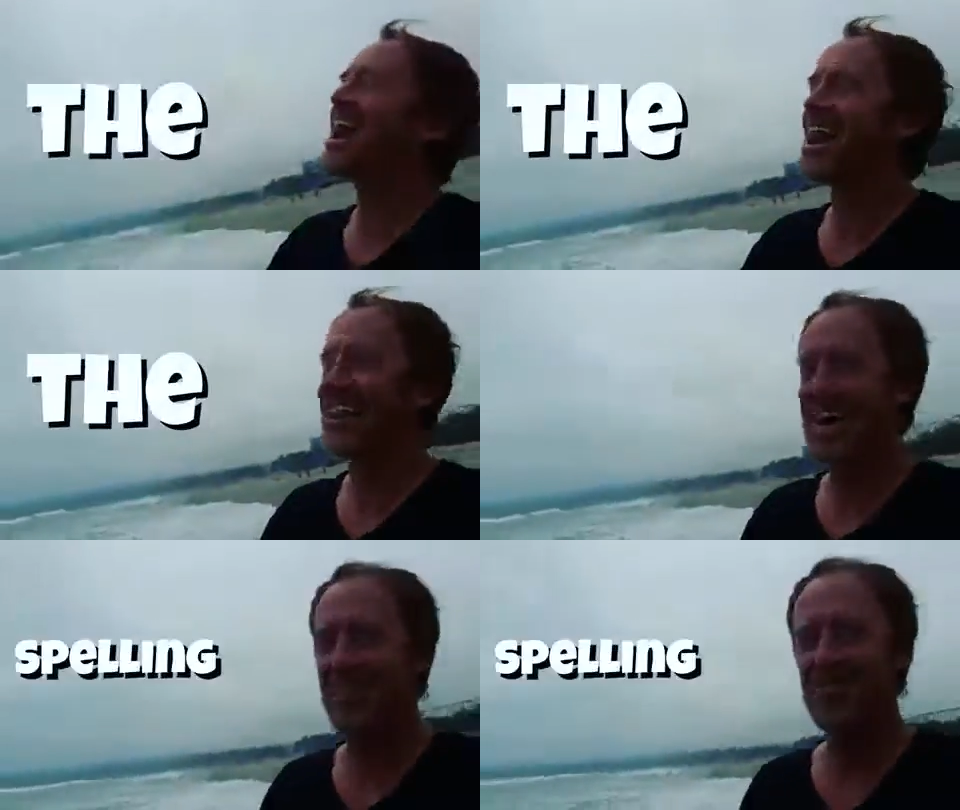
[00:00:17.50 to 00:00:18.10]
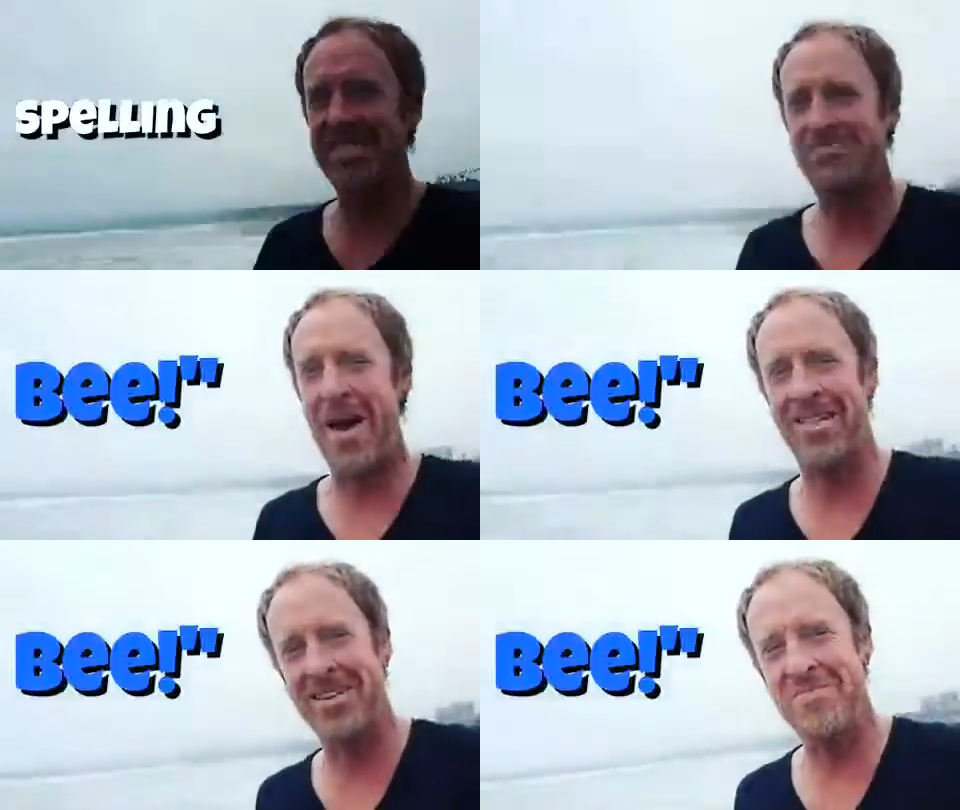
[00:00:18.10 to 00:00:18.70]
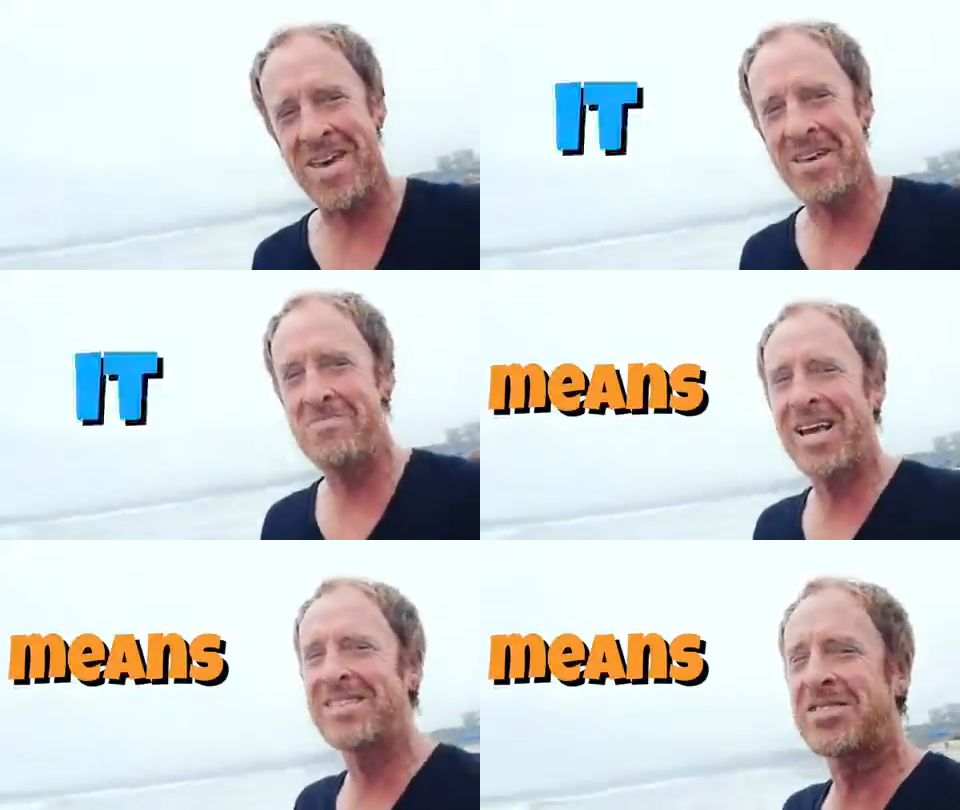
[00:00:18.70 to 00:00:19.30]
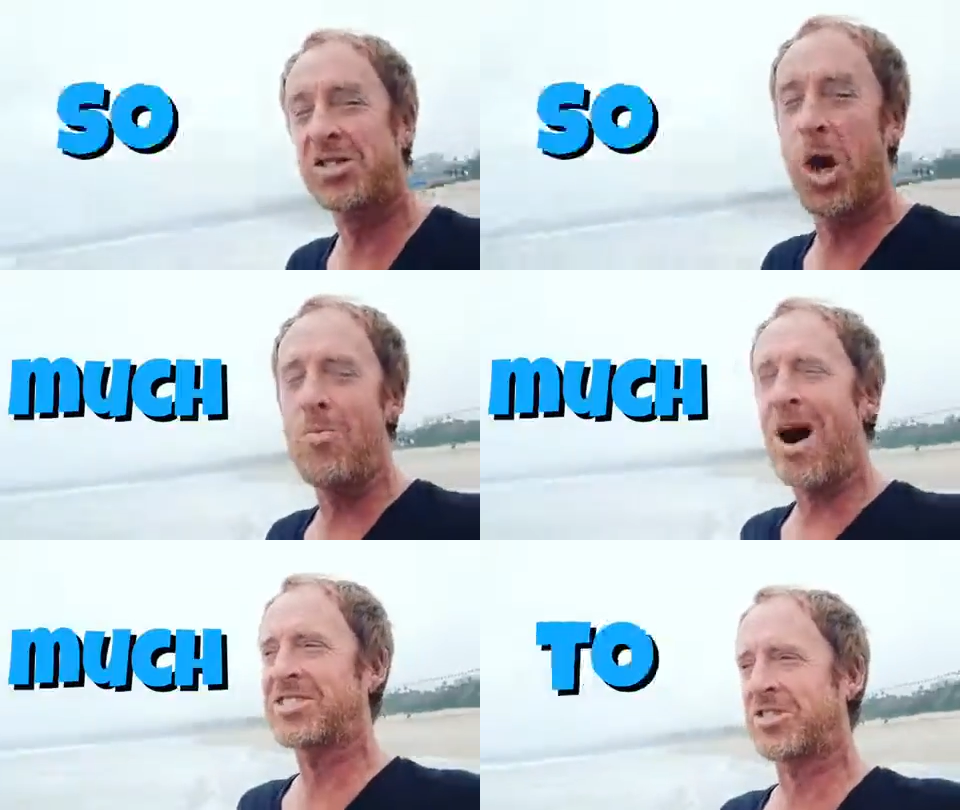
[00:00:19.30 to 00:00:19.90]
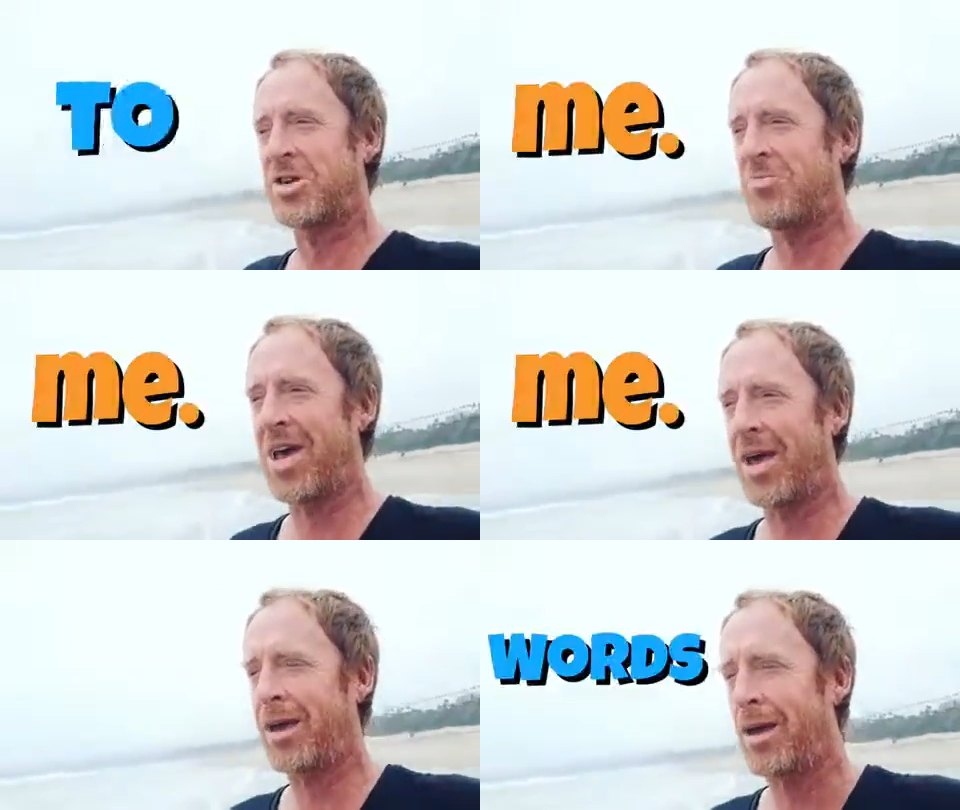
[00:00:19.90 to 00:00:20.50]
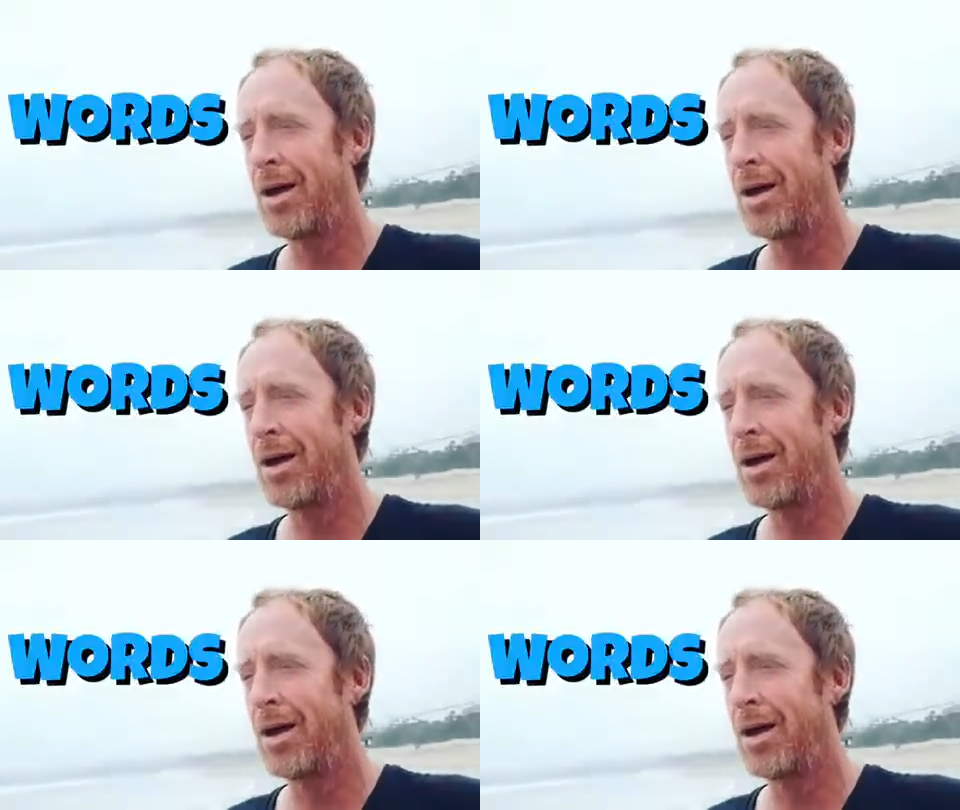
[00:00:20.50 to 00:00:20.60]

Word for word: I love the spelling bee. It means so much to me.